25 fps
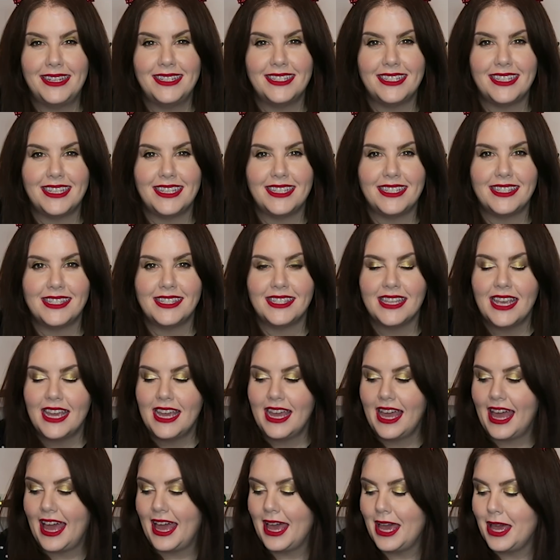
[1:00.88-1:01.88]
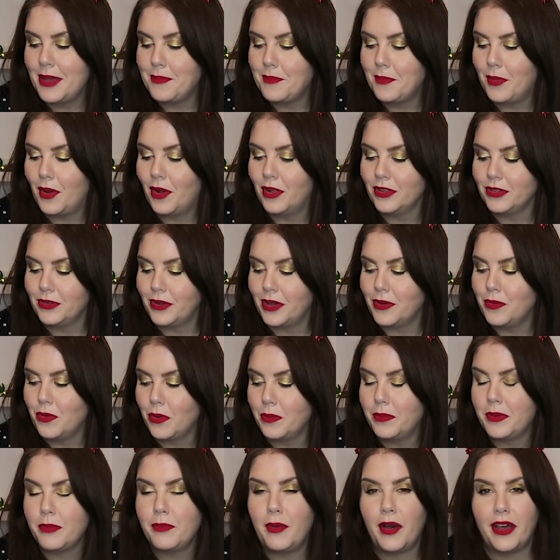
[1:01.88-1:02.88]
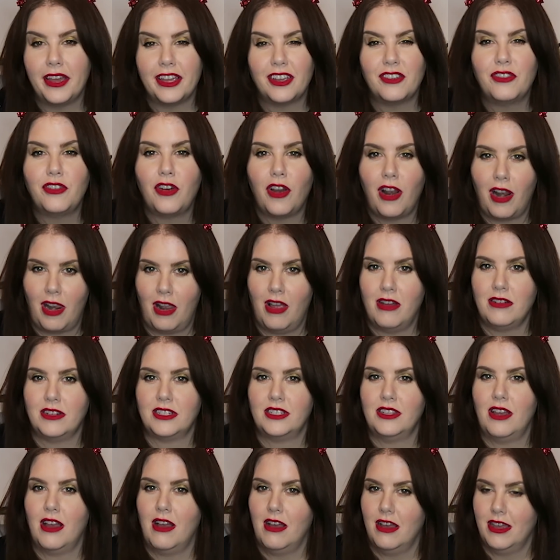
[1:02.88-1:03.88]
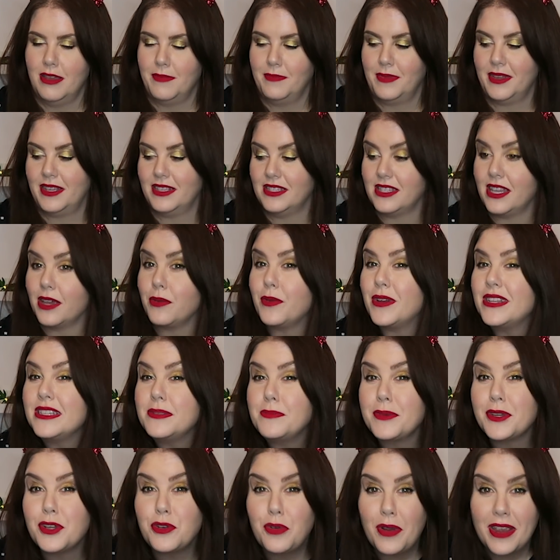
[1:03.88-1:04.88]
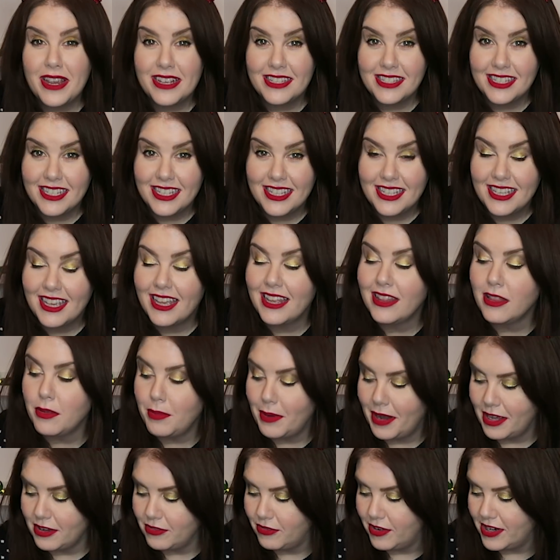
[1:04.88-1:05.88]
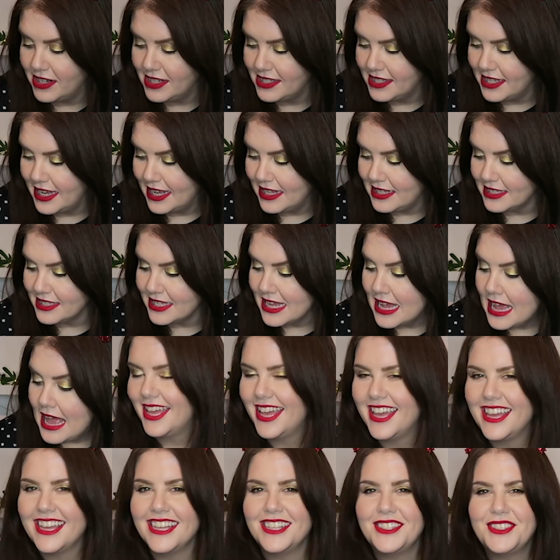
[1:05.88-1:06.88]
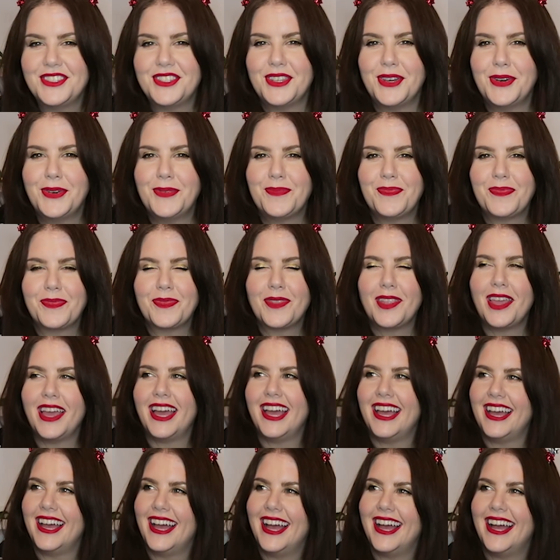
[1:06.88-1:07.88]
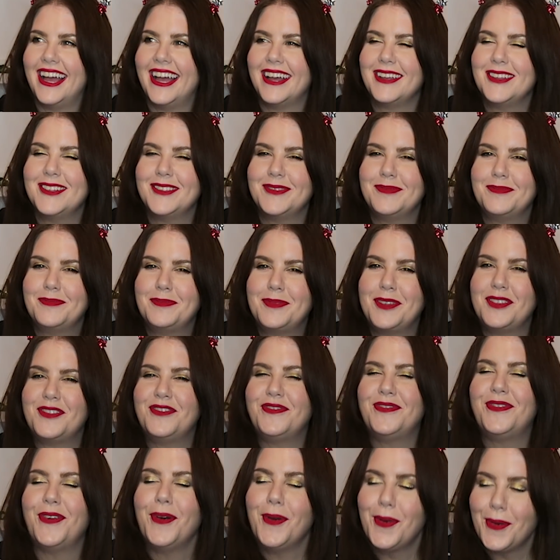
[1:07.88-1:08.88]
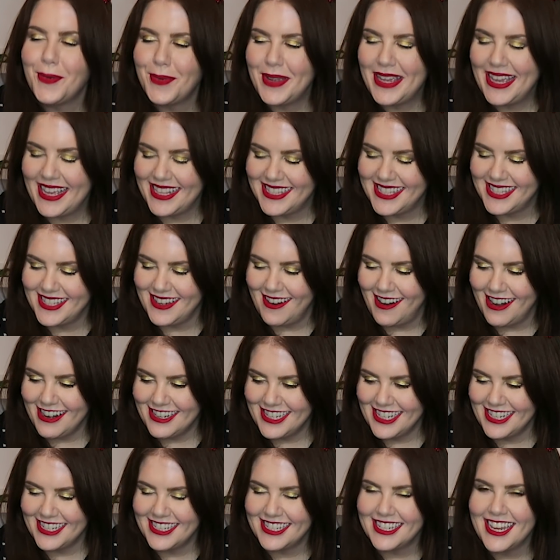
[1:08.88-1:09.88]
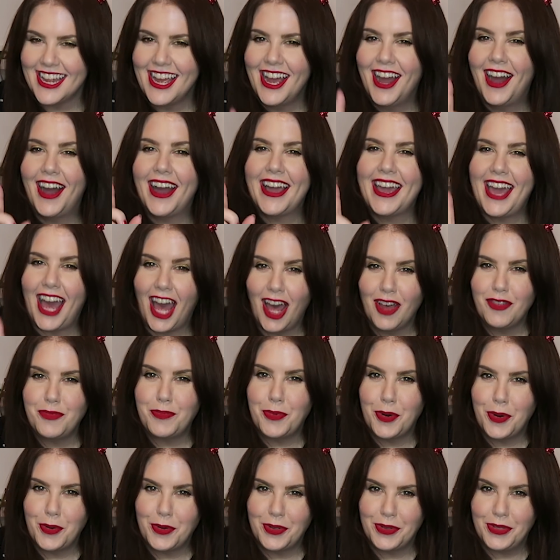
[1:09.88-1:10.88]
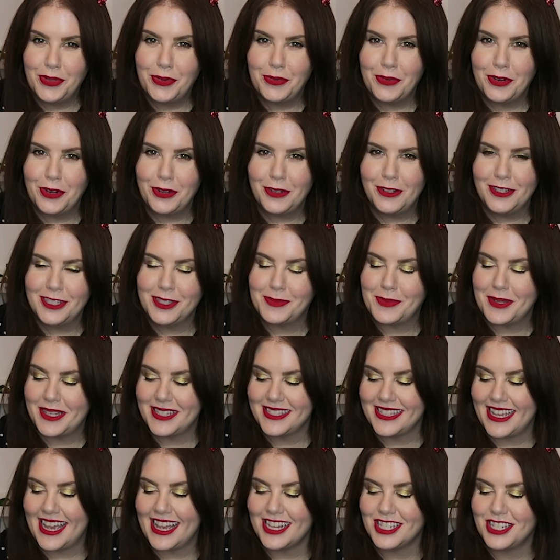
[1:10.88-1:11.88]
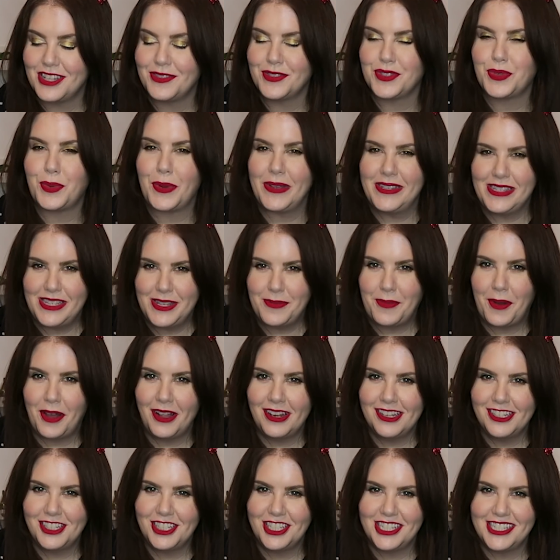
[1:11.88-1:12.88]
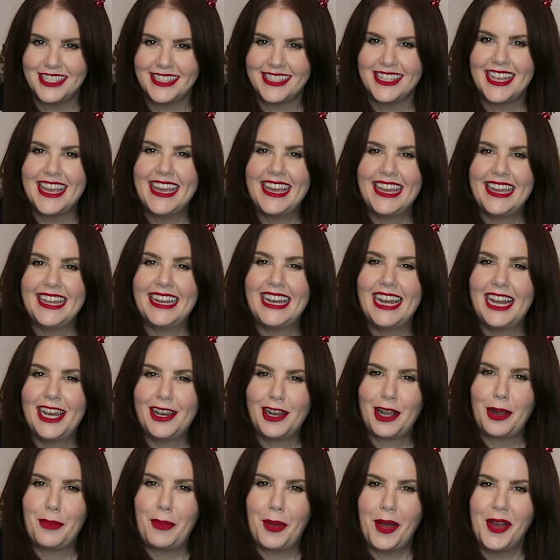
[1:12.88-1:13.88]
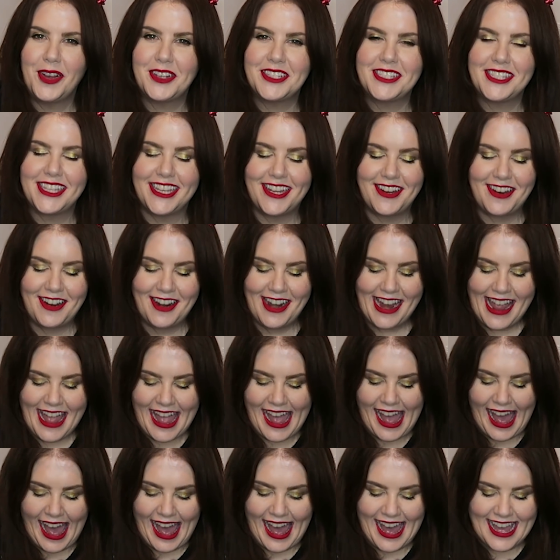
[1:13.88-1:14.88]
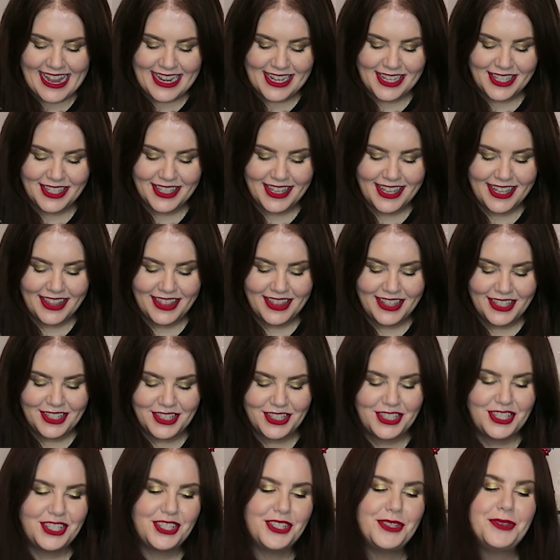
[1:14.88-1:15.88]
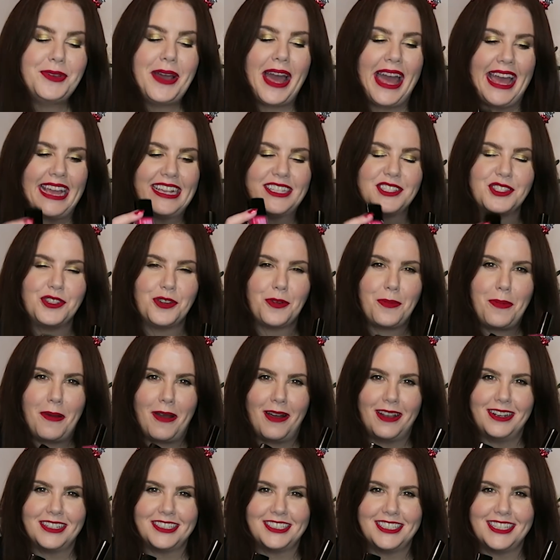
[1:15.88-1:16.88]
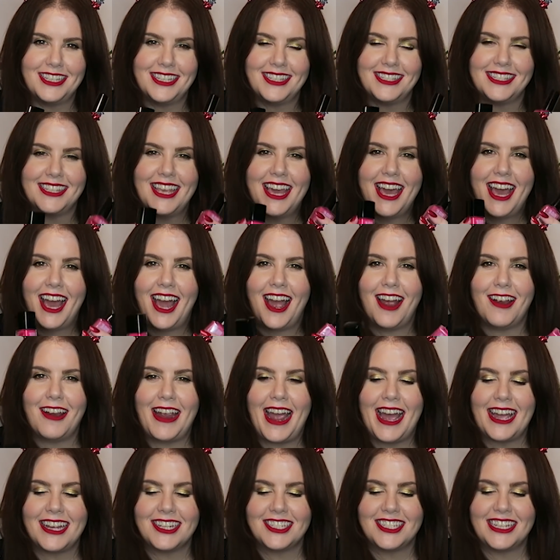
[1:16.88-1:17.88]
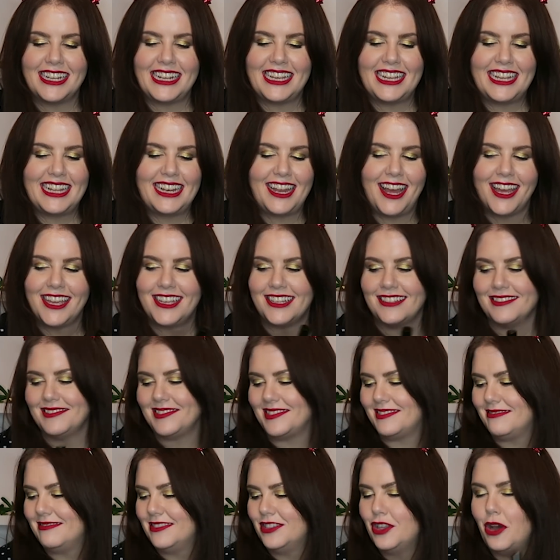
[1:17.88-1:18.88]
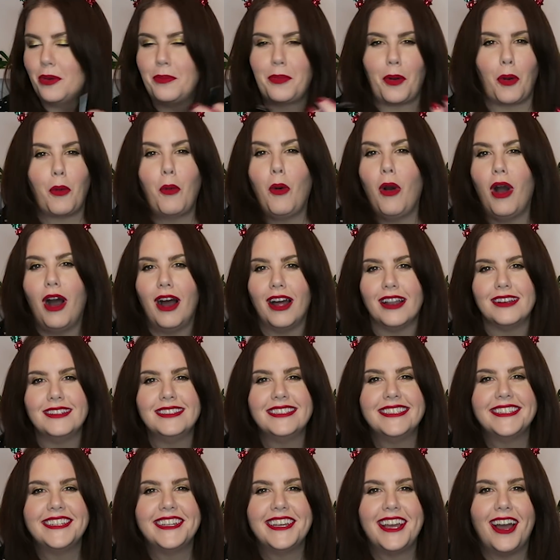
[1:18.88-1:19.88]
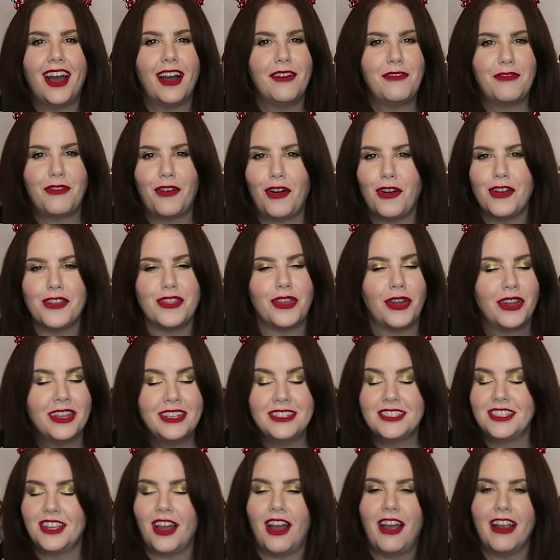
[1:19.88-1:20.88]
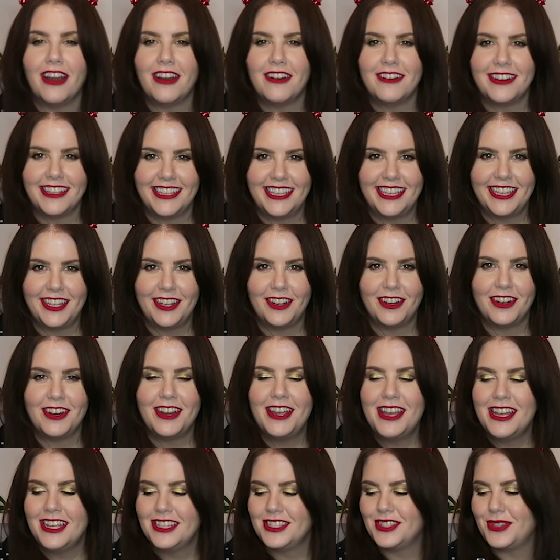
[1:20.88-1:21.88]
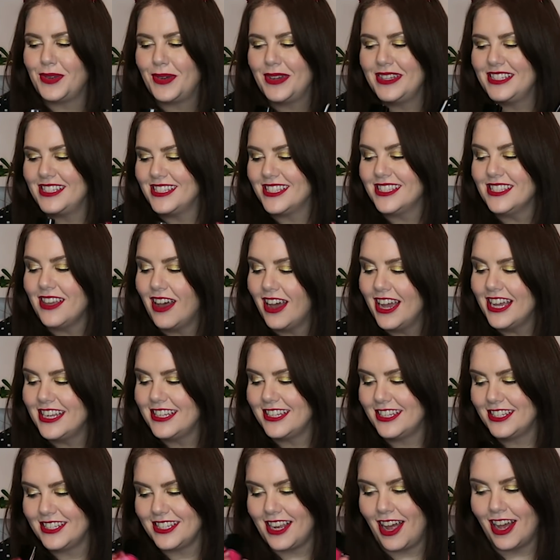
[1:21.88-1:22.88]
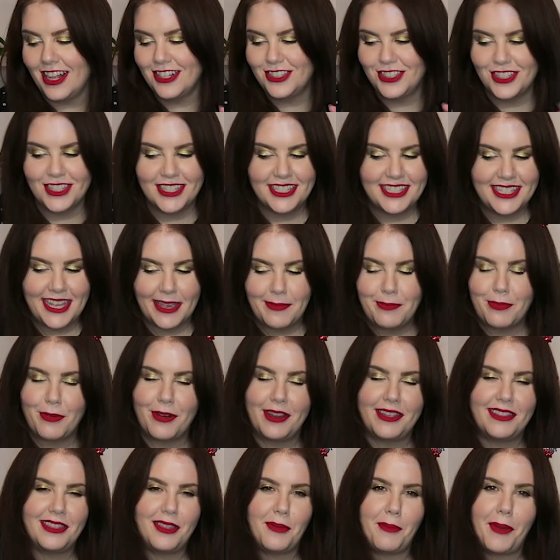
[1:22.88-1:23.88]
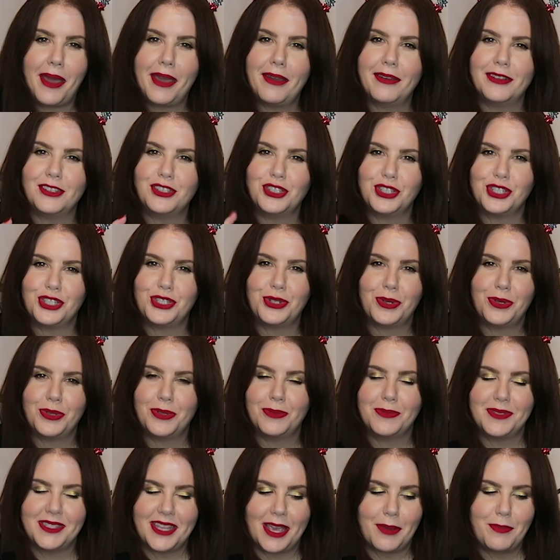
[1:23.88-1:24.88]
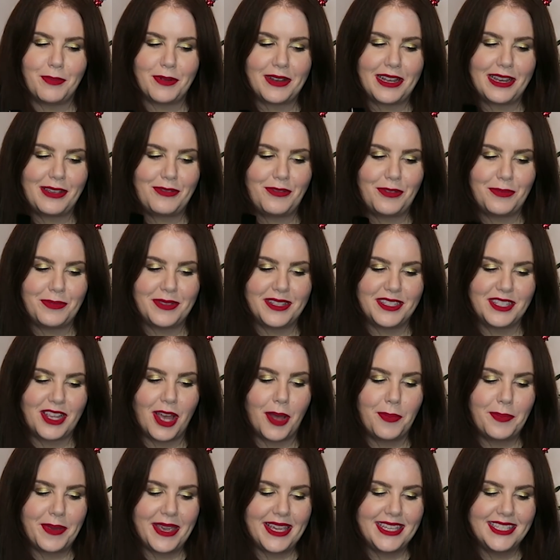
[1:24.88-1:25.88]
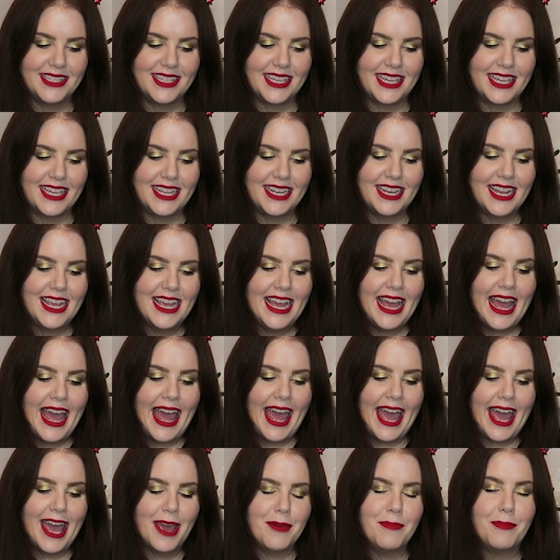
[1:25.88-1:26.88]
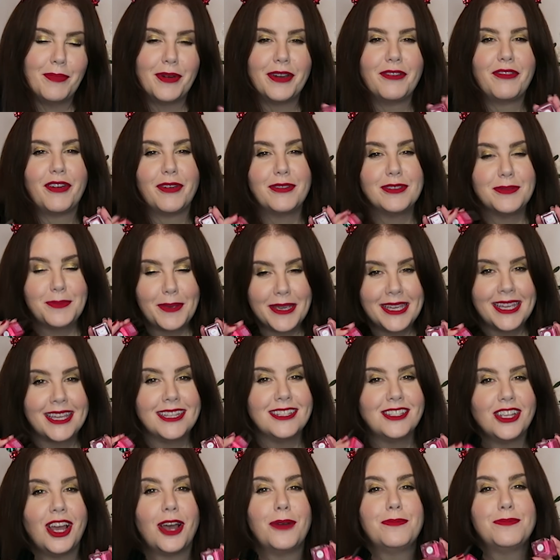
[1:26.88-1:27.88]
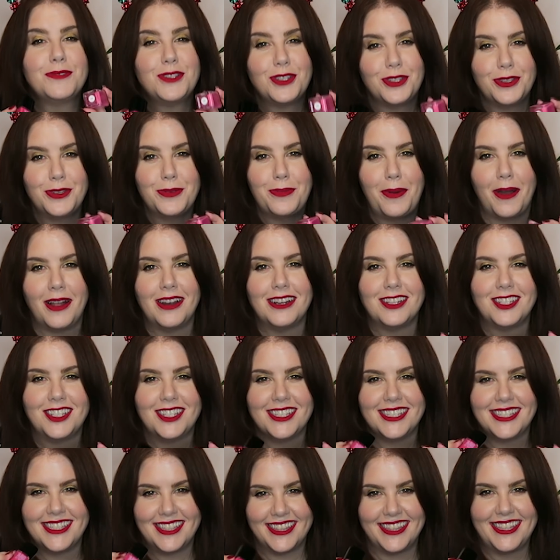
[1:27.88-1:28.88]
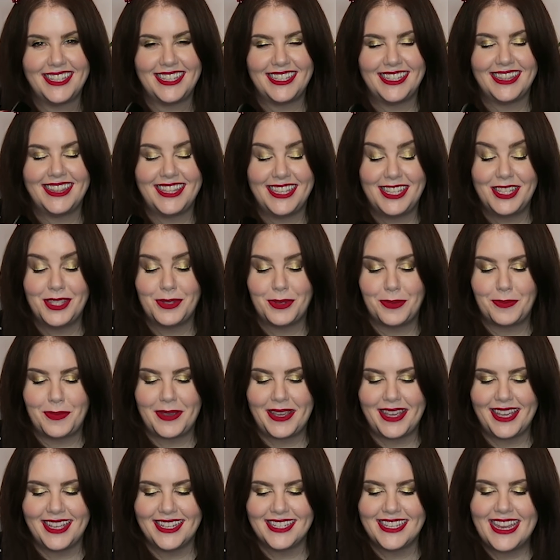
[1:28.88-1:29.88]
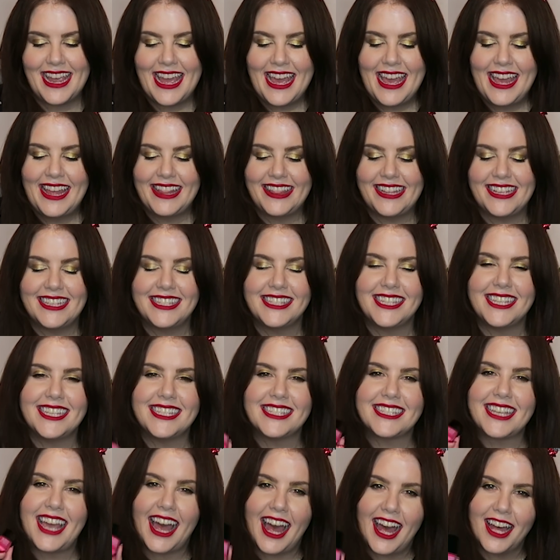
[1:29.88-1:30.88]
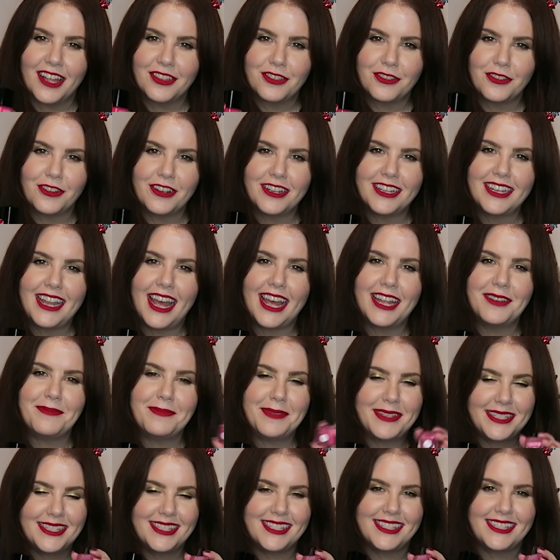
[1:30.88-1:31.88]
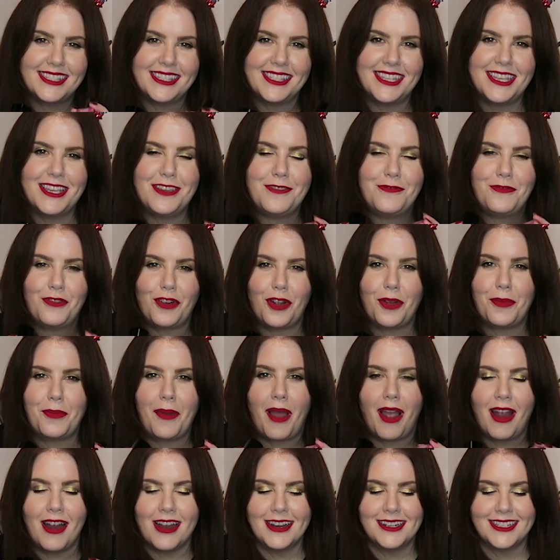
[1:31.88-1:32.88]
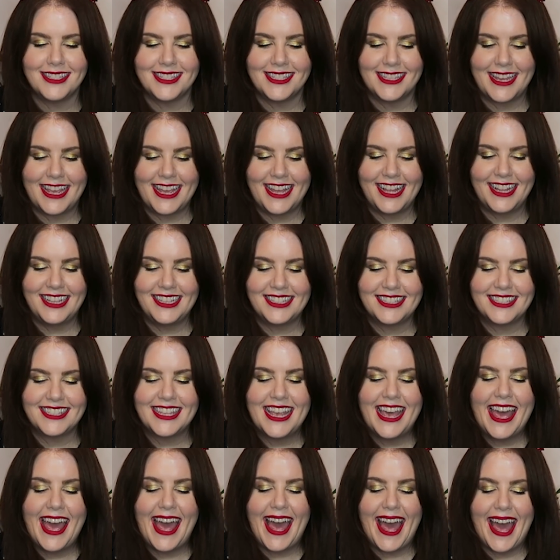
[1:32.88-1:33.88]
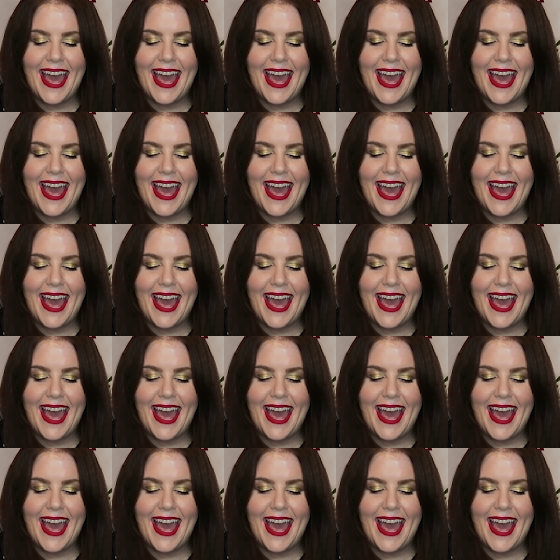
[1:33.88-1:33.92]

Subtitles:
indies. But although I won't be buying for a long time because I went a bit crazy in the Black Friday sales. So before we get started, I have broken the rules because I actually have 20 polishes in a little box here, and the 2 extra polishes are actually like #1 for the entire year. So I decided I'll just separate them out and just show them separately from the top 18. But if I was picking top 2 polishes, these would be it. This is Catherine and Mrs. C from Ard As Nails.